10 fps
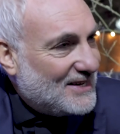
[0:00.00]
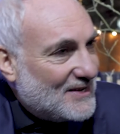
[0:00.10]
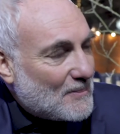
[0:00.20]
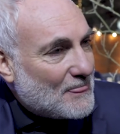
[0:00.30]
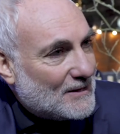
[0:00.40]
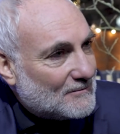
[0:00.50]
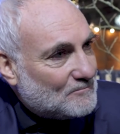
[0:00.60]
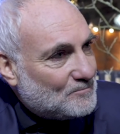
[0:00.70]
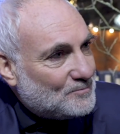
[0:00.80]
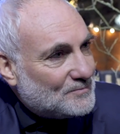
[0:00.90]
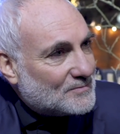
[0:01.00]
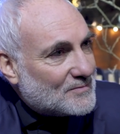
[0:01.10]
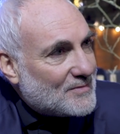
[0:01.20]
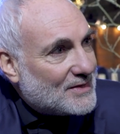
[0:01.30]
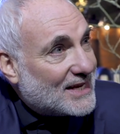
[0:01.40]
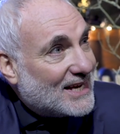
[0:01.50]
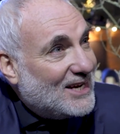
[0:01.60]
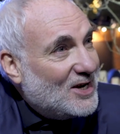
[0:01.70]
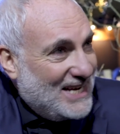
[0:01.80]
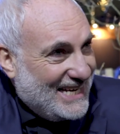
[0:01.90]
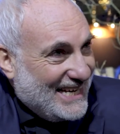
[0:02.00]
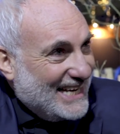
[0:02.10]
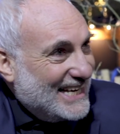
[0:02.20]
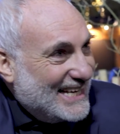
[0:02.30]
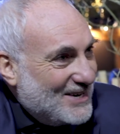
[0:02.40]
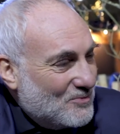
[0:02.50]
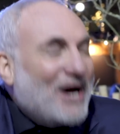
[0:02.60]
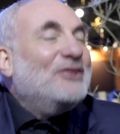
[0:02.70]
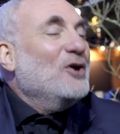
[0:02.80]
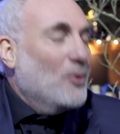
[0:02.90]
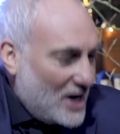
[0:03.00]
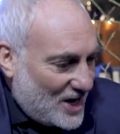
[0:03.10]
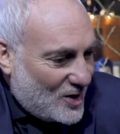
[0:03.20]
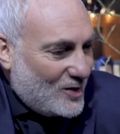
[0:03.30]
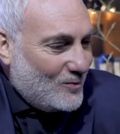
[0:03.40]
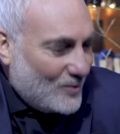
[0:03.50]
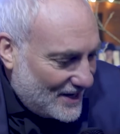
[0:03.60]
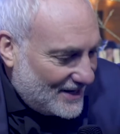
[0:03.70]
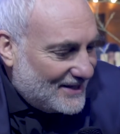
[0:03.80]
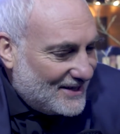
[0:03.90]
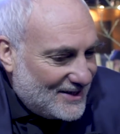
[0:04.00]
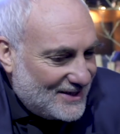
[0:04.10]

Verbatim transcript: I wanted to know, firstly... What do you want to know? For